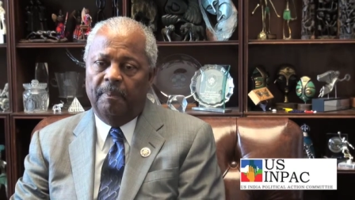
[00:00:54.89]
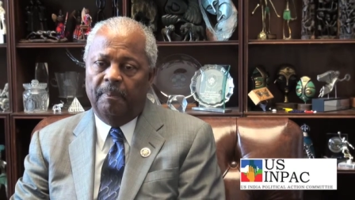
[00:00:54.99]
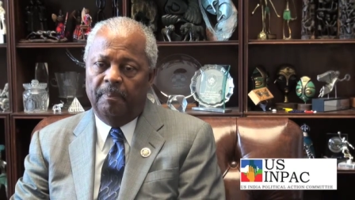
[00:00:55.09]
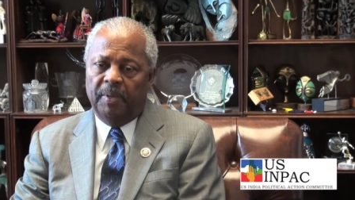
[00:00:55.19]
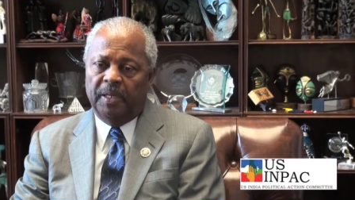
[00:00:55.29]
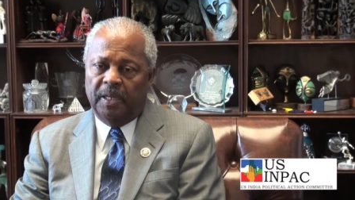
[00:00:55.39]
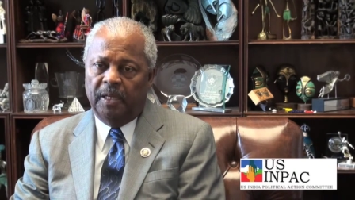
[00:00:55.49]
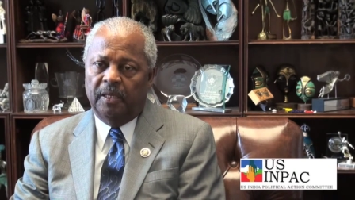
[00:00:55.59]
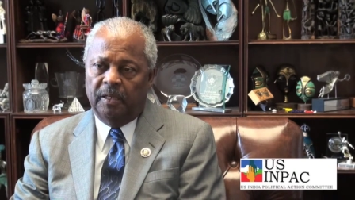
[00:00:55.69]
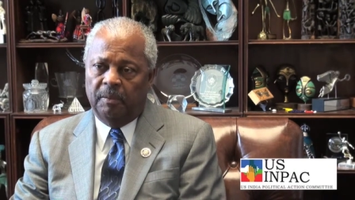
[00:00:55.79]
many
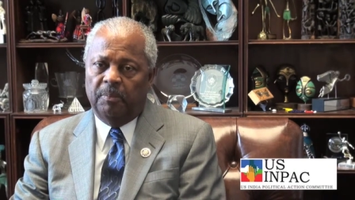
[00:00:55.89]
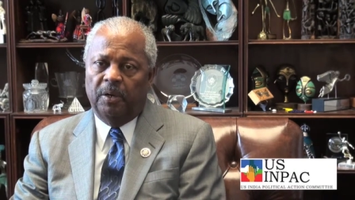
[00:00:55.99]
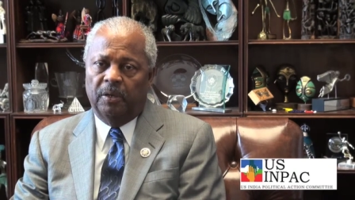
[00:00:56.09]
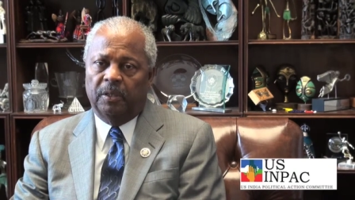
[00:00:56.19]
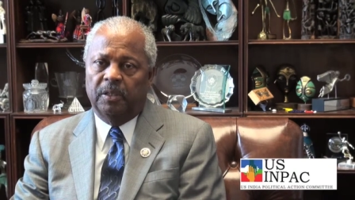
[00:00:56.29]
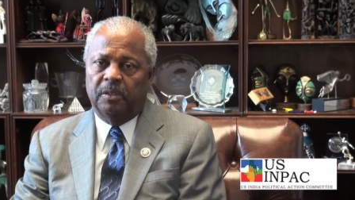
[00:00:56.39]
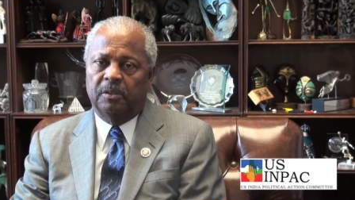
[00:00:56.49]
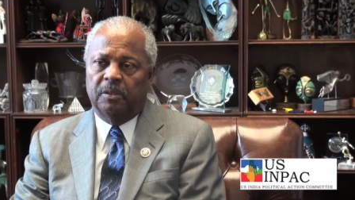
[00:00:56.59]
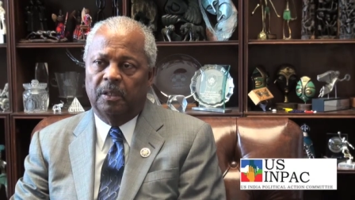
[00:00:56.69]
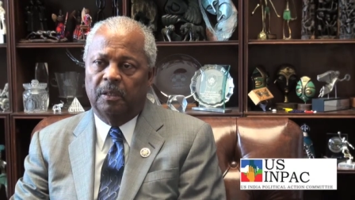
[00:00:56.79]
Indian
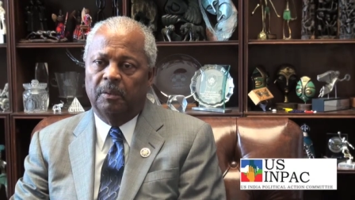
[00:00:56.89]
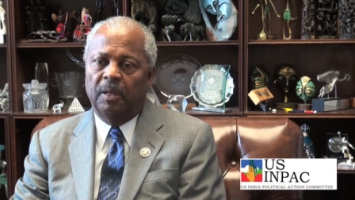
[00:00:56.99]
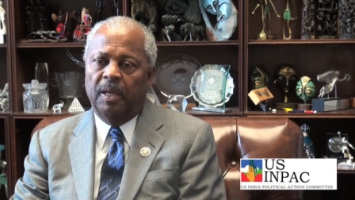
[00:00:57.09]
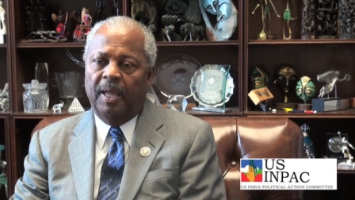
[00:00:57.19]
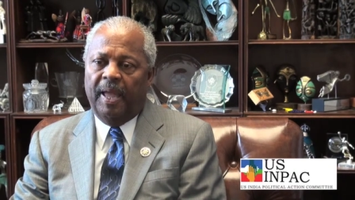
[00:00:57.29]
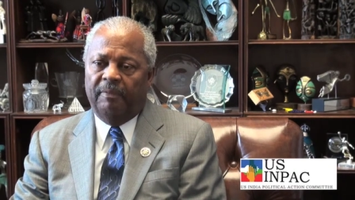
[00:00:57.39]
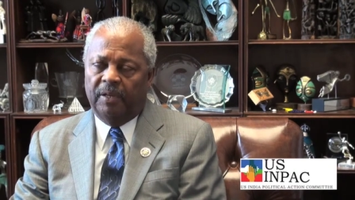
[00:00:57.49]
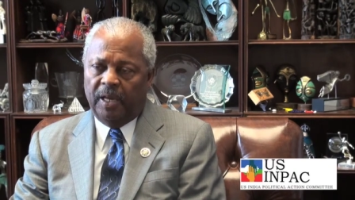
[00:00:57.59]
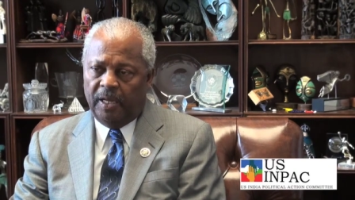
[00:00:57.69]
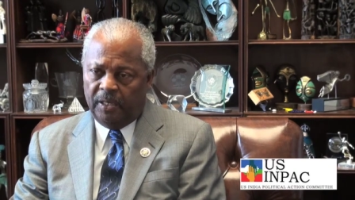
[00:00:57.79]
Americans uh, have
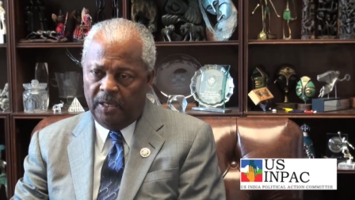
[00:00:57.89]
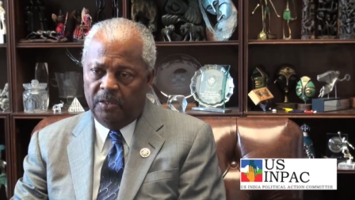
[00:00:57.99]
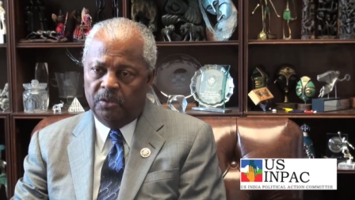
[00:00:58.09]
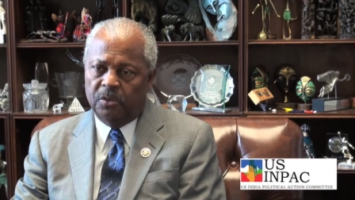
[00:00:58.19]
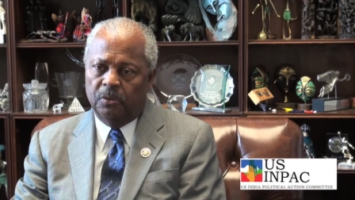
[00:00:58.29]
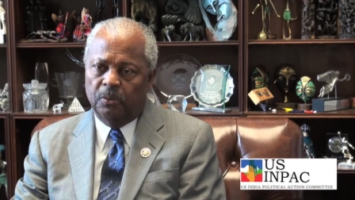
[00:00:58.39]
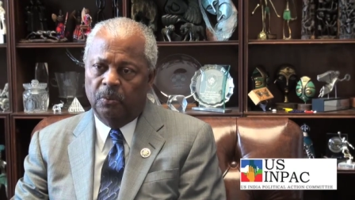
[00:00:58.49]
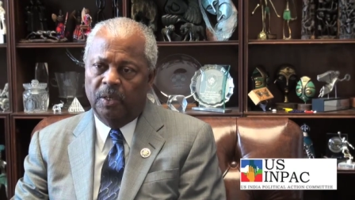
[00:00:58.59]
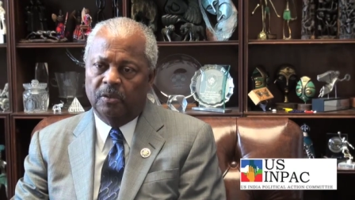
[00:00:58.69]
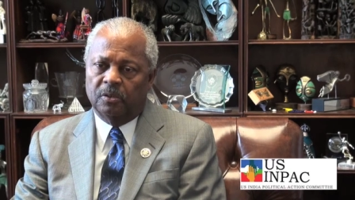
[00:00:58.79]
gone
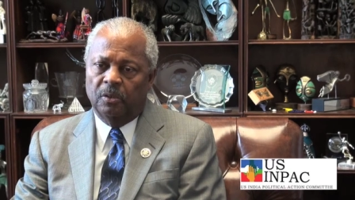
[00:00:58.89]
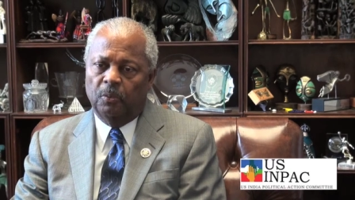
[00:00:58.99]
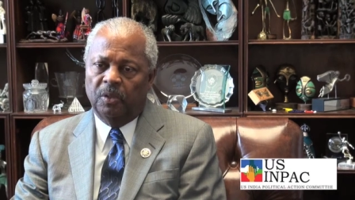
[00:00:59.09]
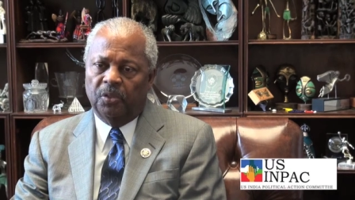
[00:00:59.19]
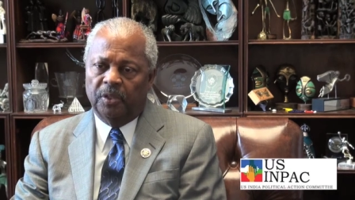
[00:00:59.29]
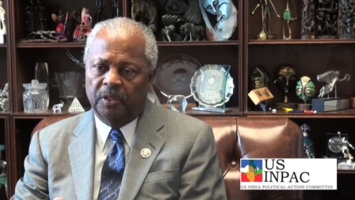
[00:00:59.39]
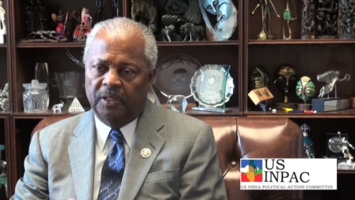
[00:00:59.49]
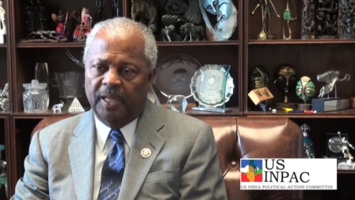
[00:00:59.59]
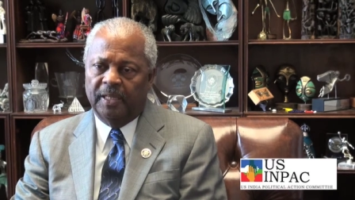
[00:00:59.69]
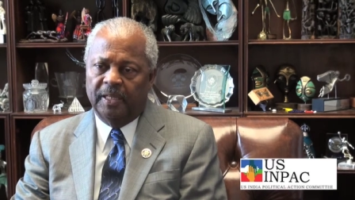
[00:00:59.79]
into. And so we think
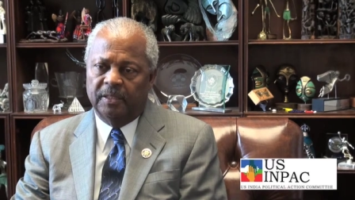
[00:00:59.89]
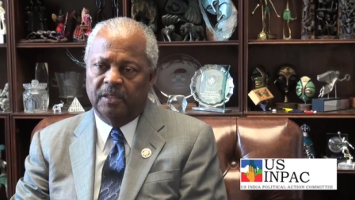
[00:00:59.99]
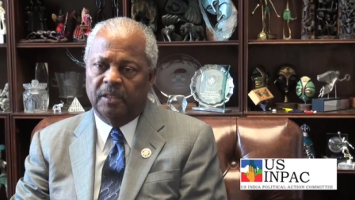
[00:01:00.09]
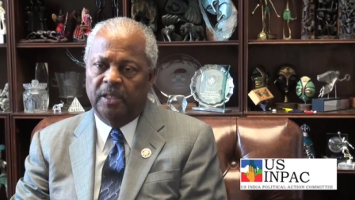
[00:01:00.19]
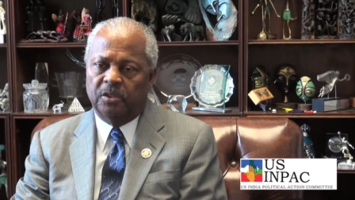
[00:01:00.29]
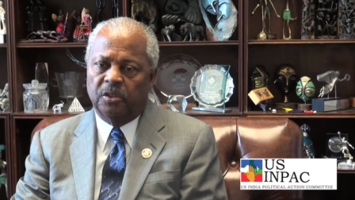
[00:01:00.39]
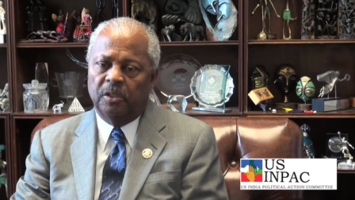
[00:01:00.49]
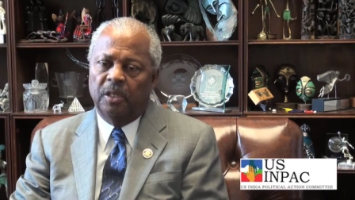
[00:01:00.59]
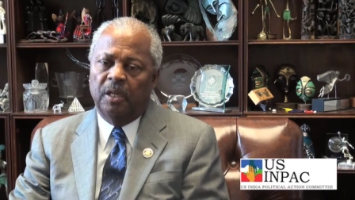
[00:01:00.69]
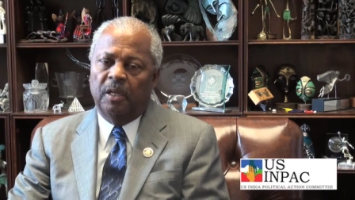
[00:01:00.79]
that that
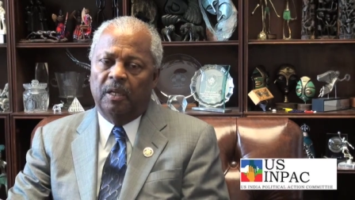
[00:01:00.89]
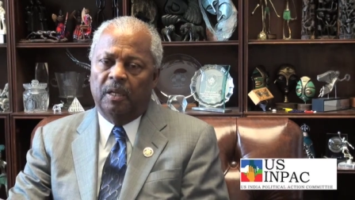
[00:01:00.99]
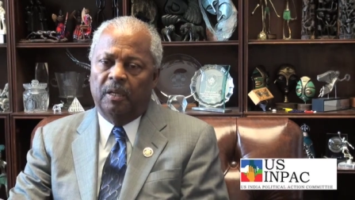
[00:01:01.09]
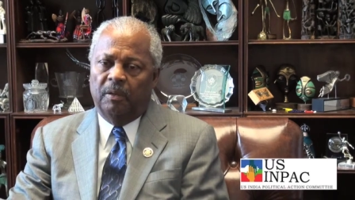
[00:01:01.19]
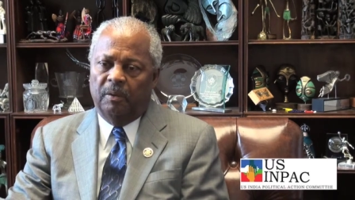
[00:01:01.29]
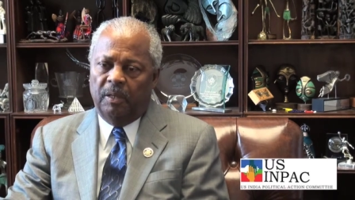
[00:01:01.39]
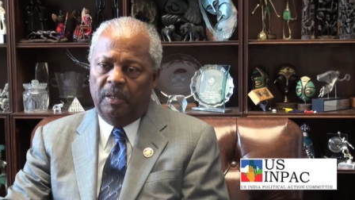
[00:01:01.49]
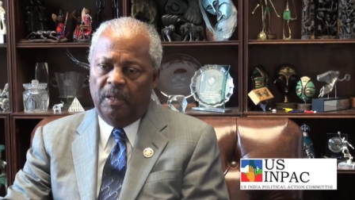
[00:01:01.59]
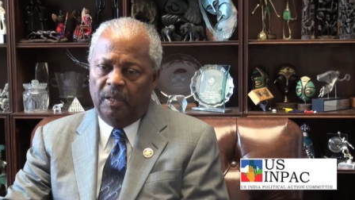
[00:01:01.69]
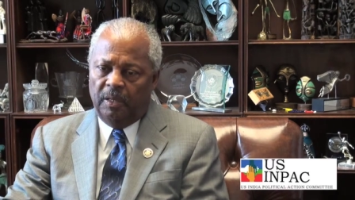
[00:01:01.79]
legislation uh,
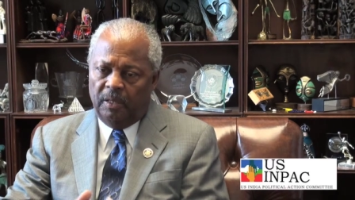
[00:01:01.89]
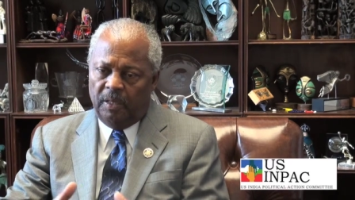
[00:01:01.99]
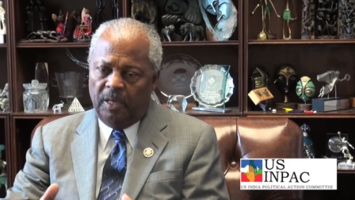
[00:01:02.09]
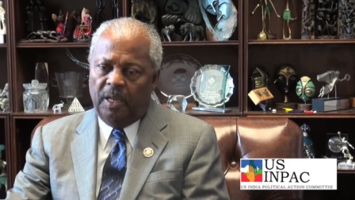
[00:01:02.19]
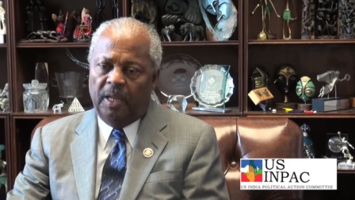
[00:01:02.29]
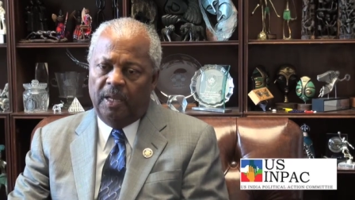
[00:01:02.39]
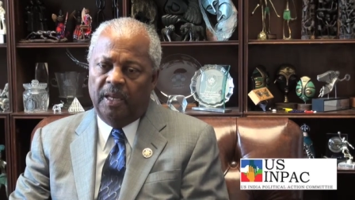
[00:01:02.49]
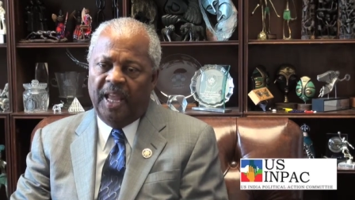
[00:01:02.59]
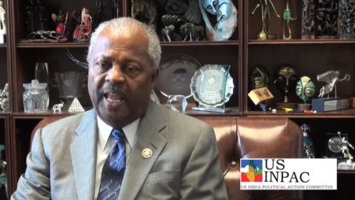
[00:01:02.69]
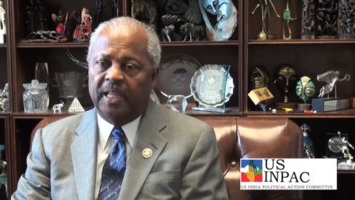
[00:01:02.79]
uh
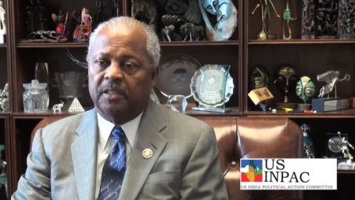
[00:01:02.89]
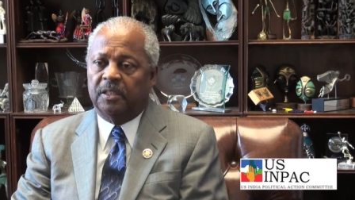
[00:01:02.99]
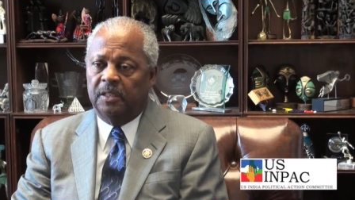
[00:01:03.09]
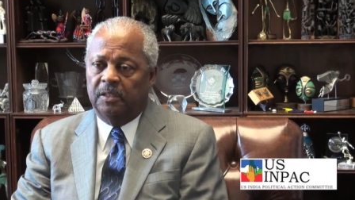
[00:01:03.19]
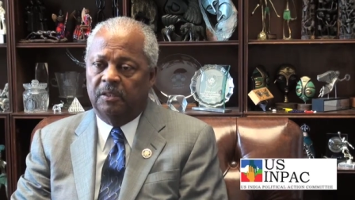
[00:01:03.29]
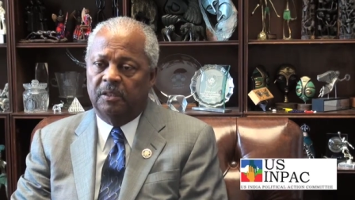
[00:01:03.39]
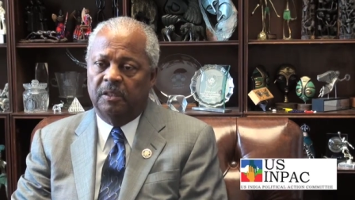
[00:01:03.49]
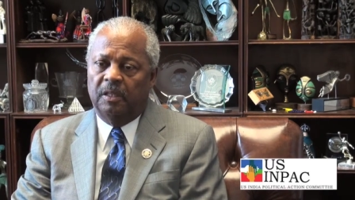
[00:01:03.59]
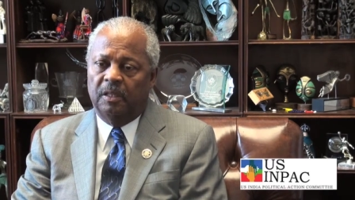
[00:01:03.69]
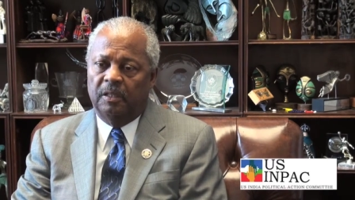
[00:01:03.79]
enhances
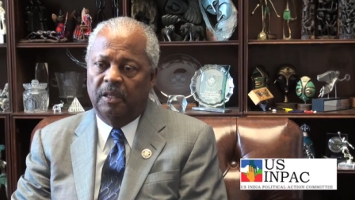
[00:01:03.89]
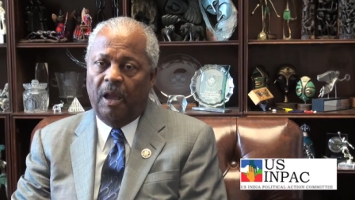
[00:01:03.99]
uh, the